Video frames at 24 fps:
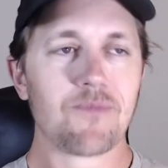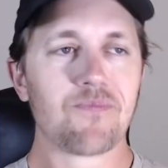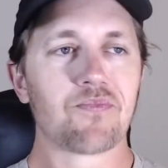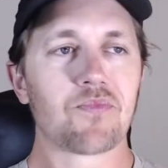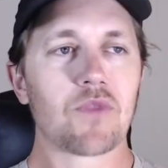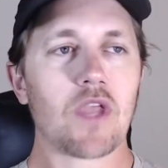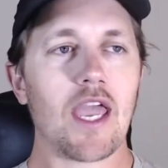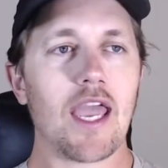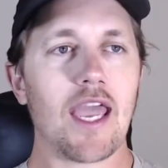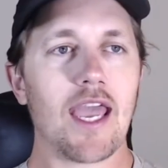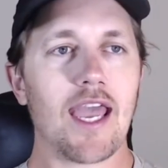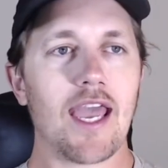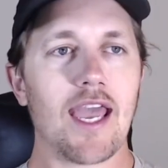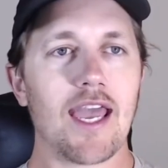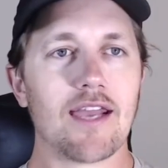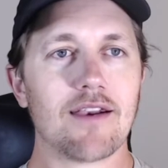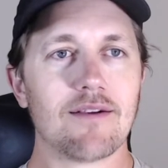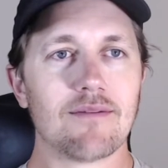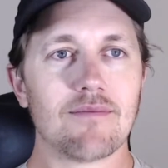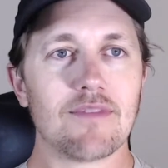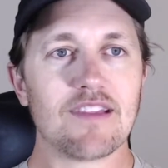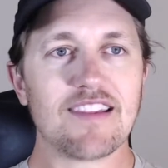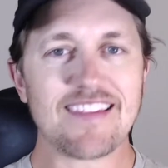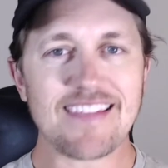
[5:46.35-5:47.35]

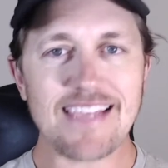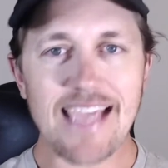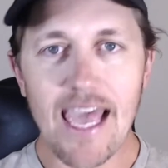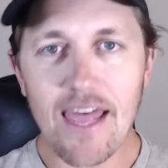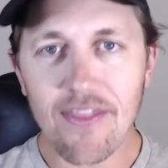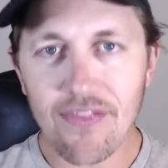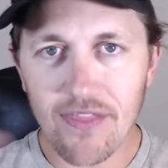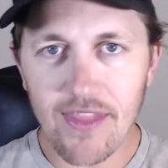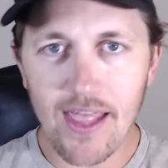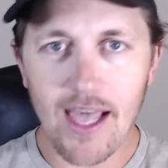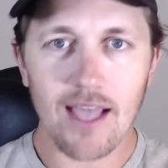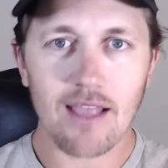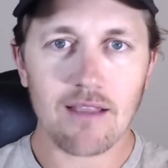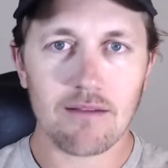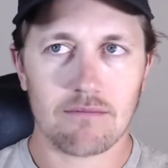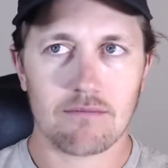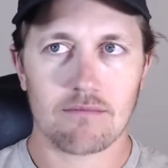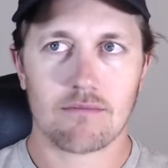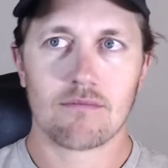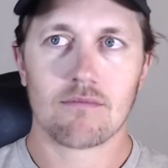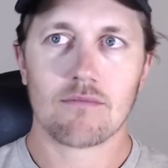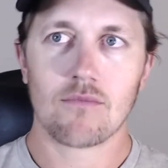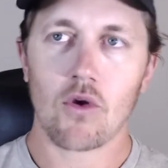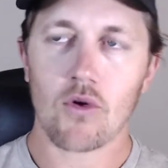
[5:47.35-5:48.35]
And tienda,
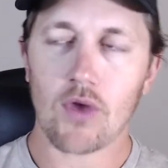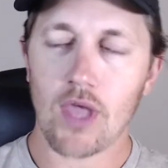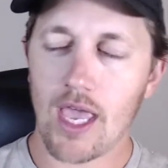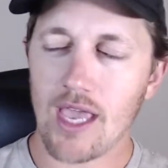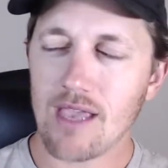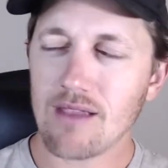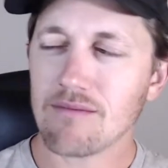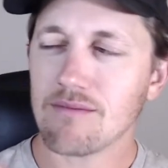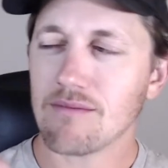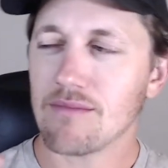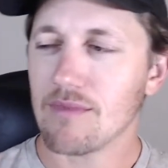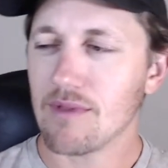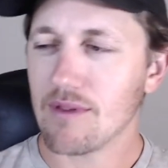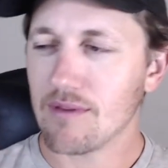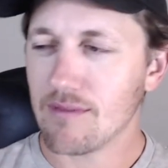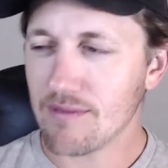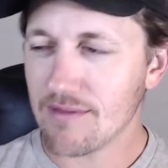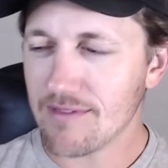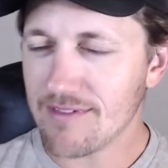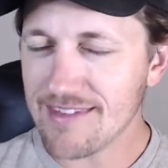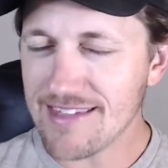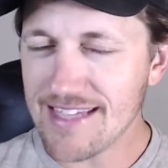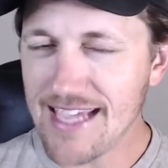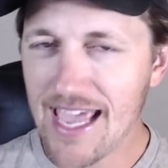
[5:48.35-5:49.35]
okay?
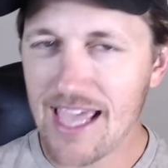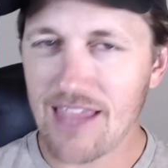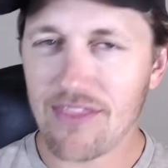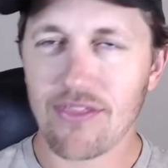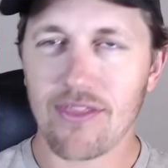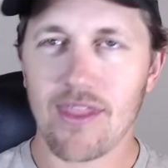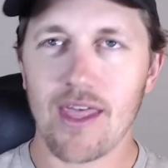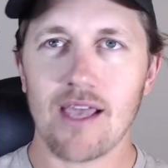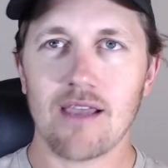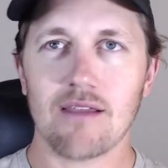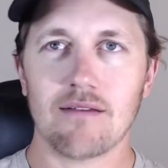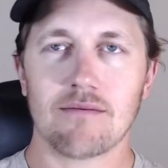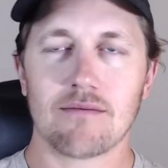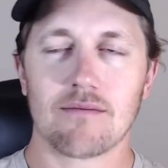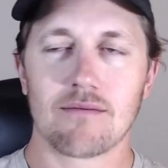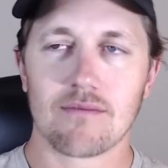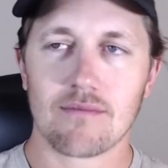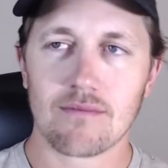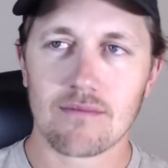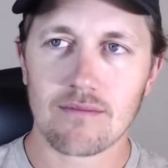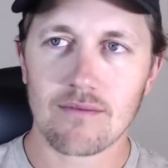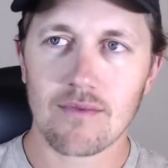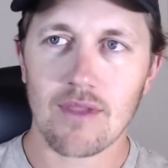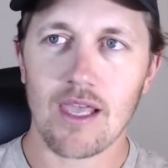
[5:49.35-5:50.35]
Tienda,
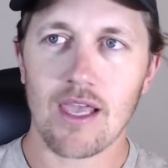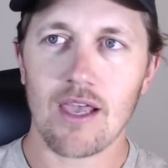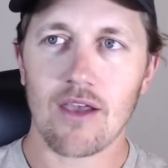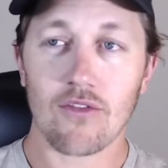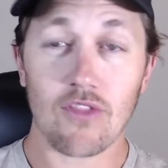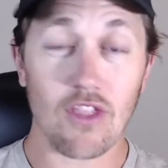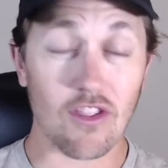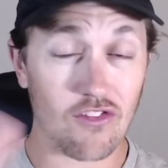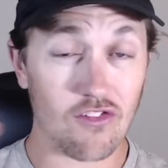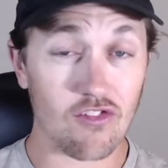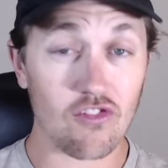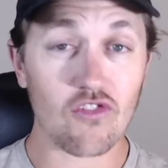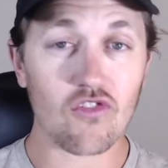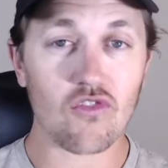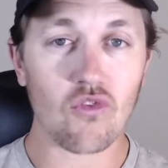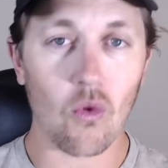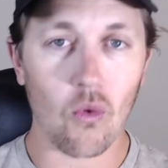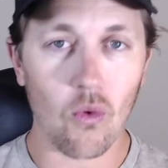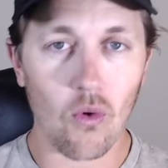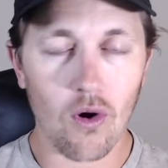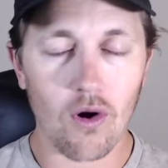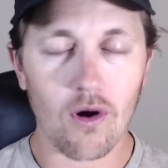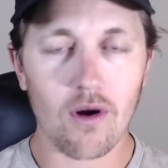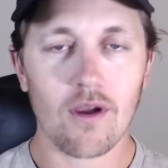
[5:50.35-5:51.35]
that's
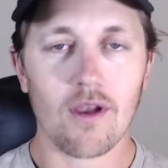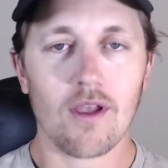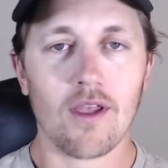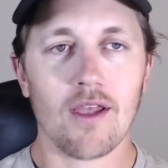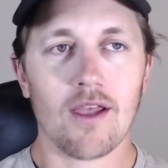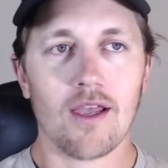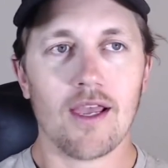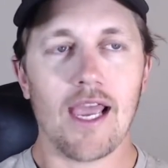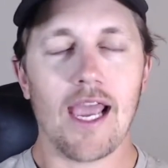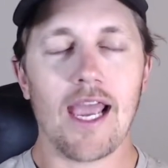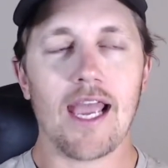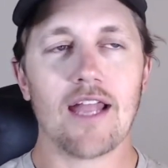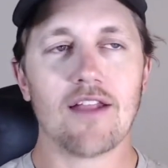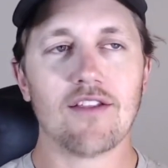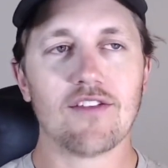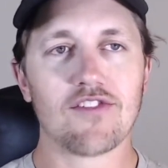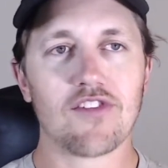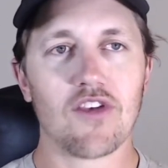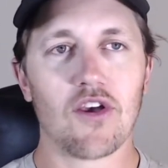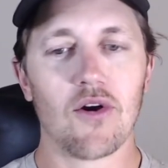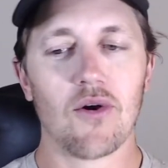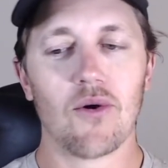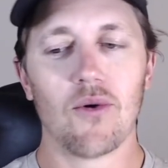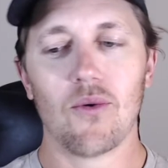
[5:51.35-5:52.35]
store. And
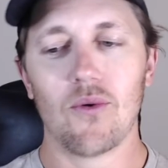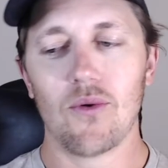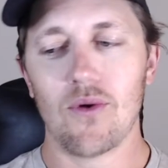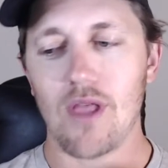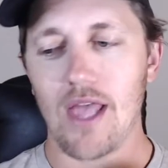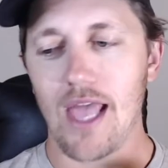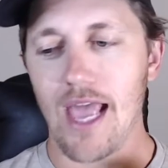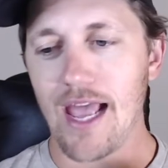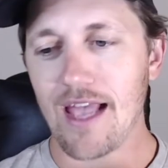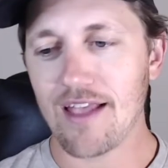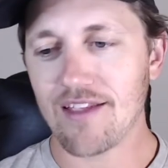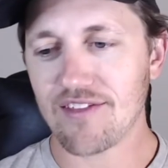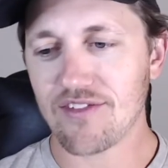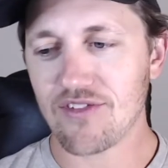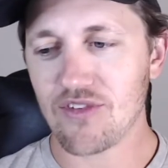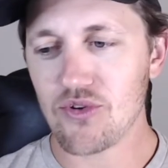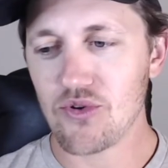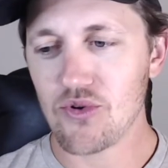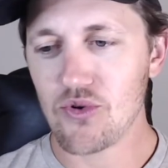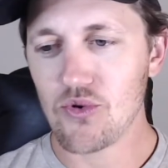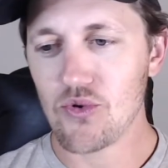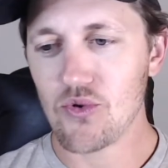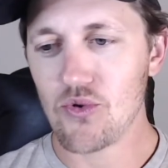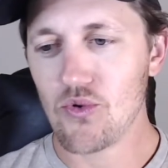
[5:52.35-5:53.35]
so as
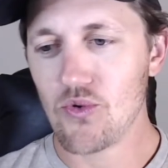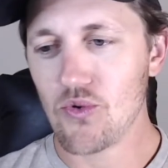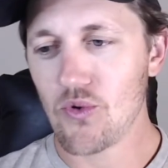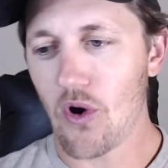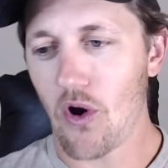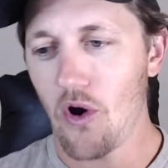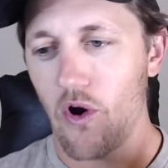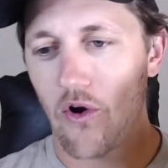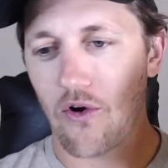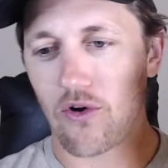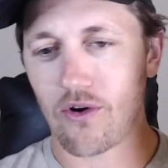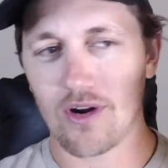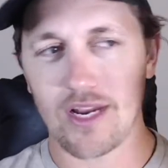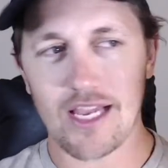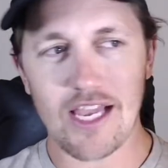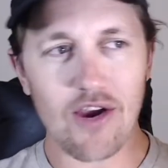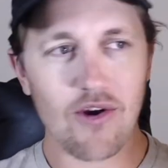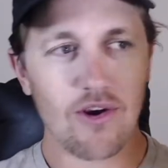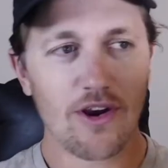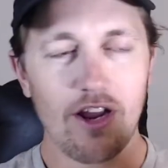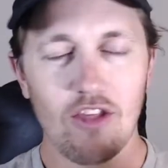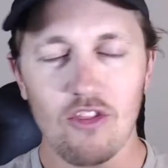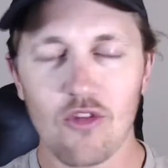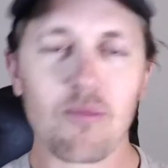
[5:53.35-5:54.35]
you are
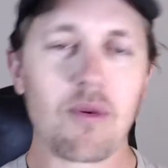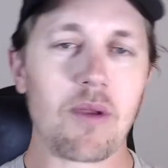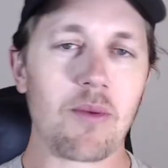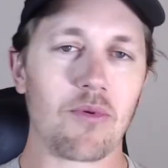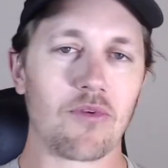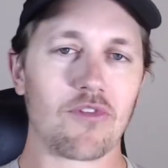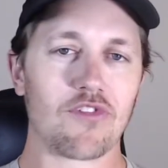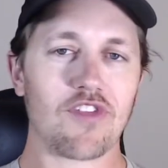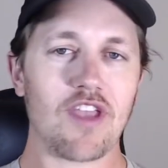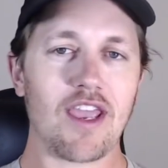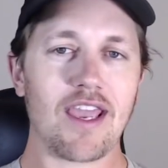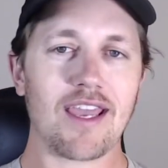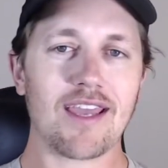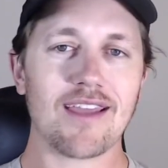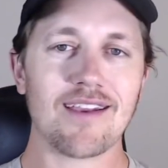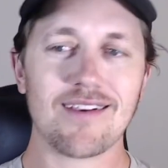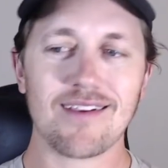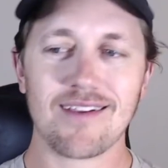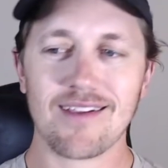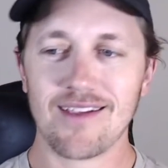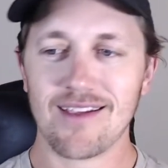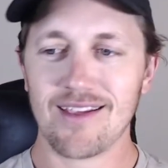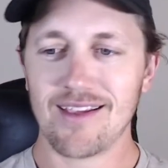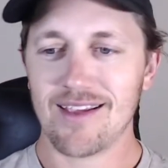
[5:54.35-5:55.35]
hearing other people say
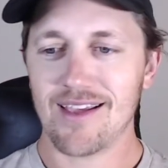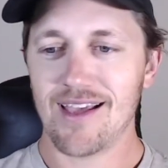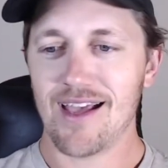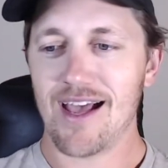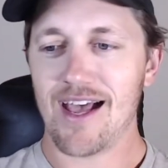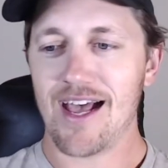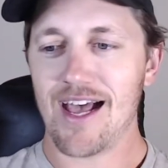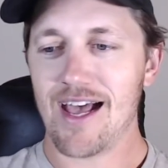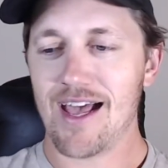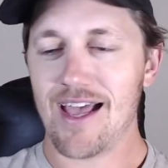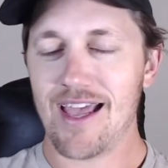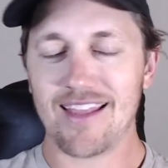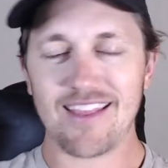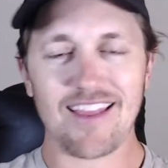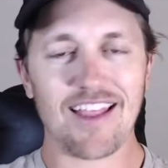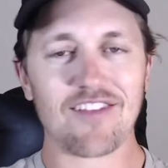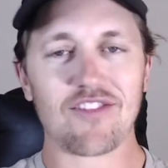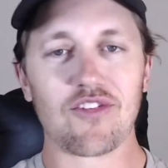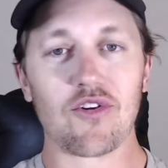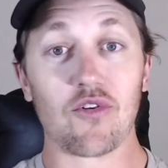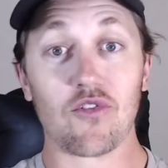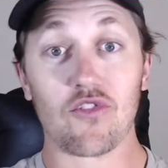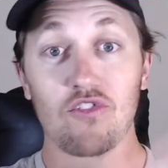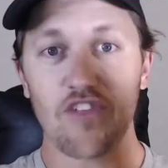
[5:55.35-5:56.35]
it, unless
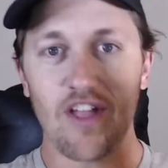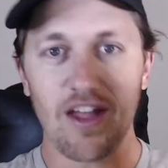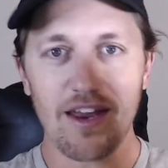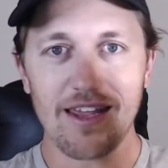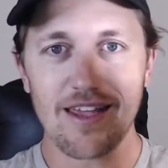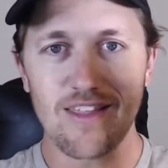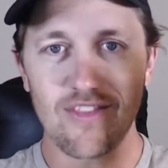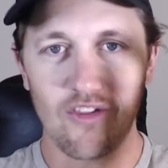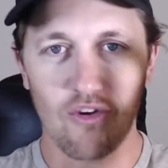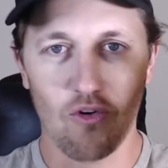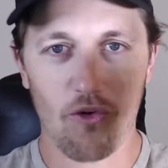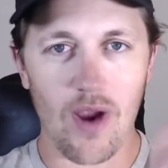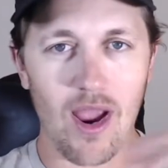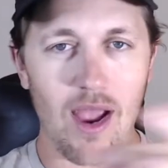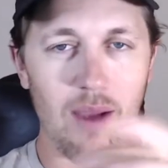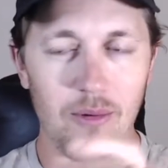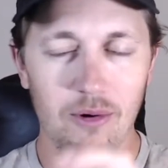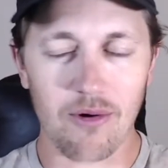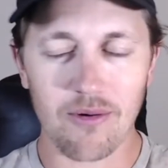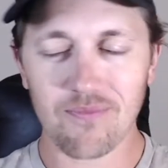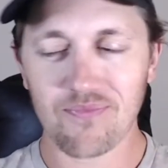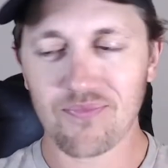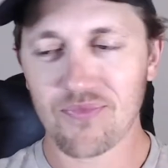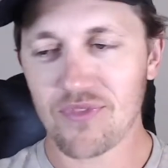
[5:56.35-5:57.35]
you're studying the
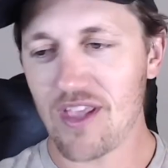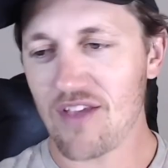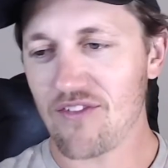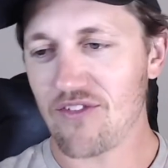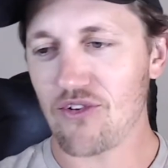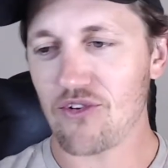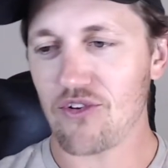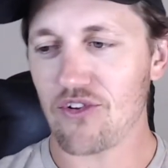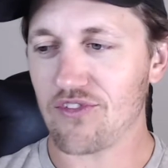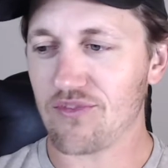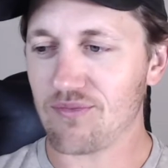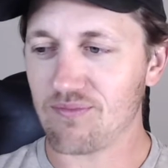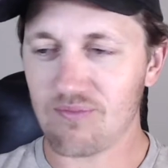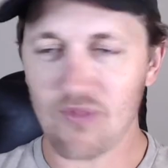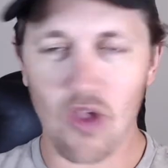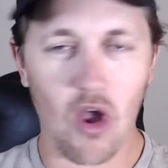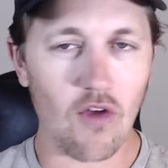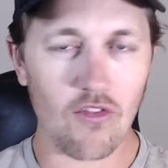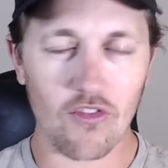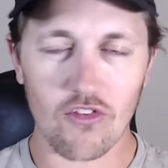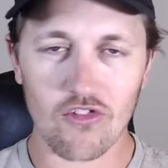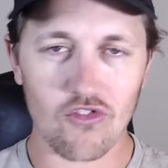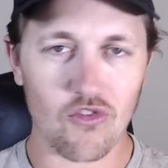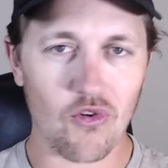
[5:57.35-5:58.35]
grammar, if you're just on
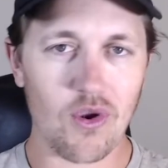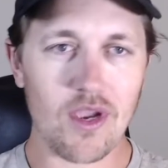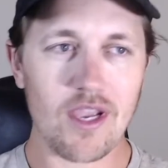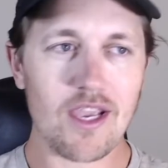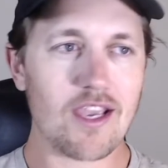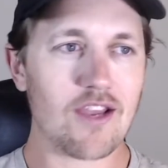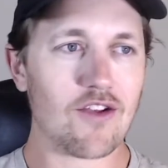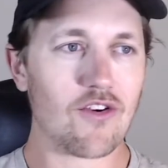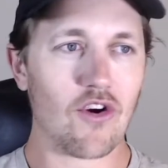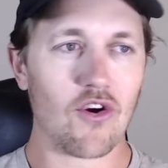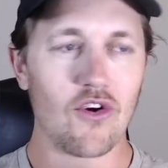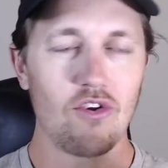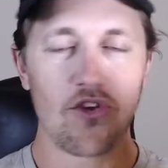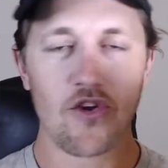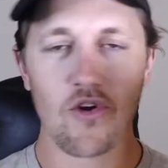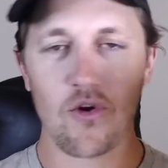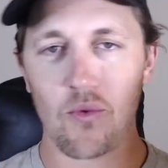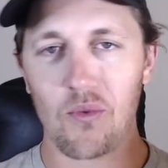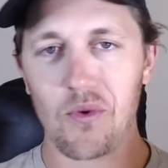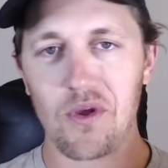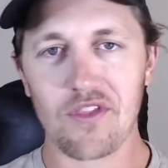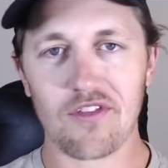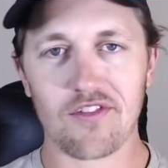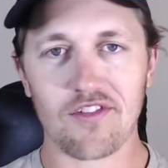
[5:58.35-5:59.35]
the street or you're
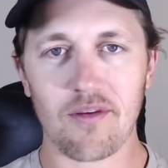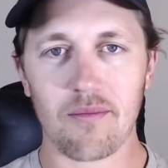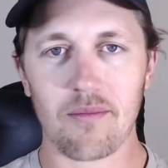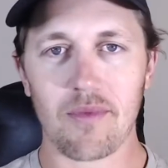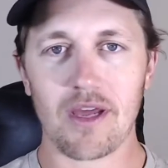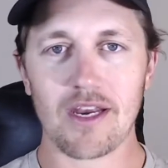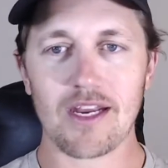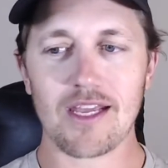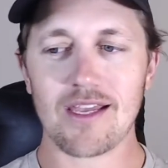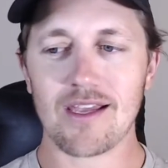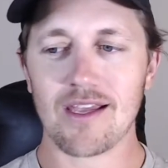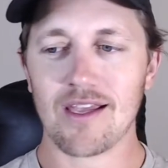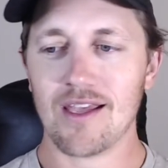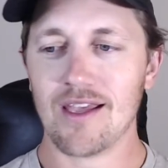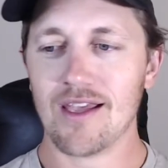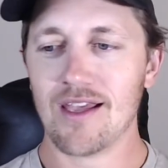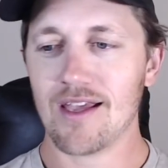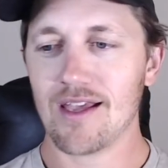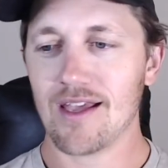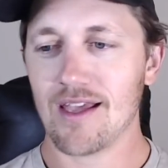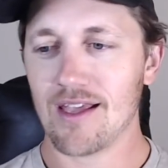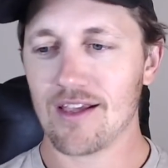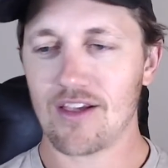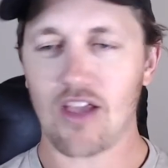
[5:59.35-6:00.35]
with somebody
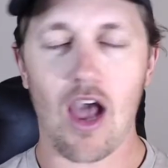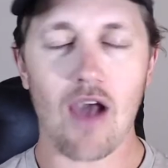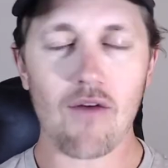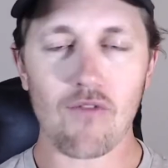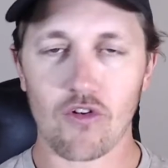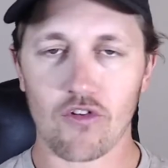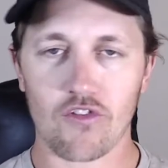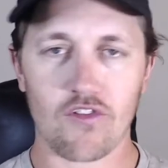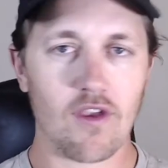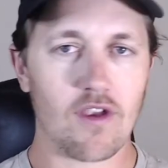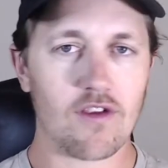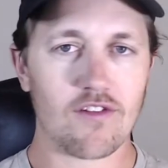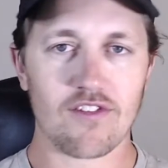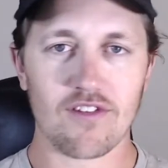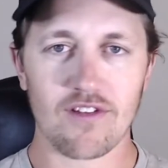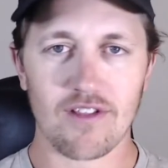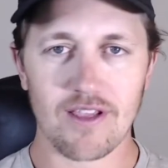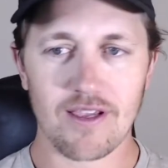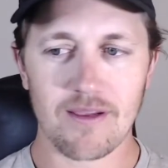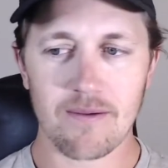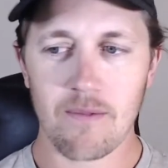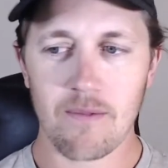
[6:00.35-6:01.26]
conversationally,